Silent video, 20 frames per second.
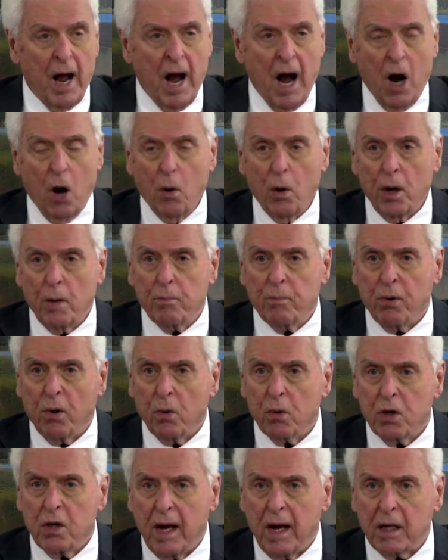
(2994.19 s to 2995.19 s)
how it
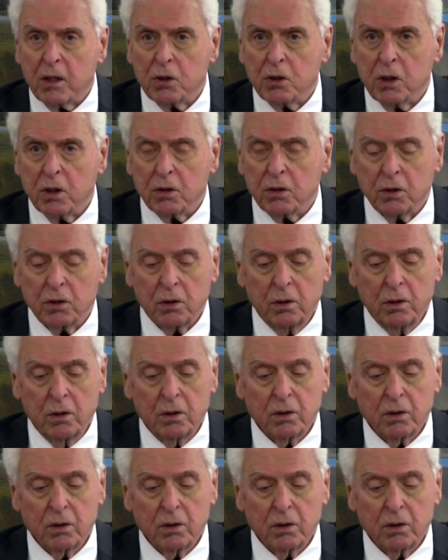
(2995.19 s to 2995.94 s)
protects us.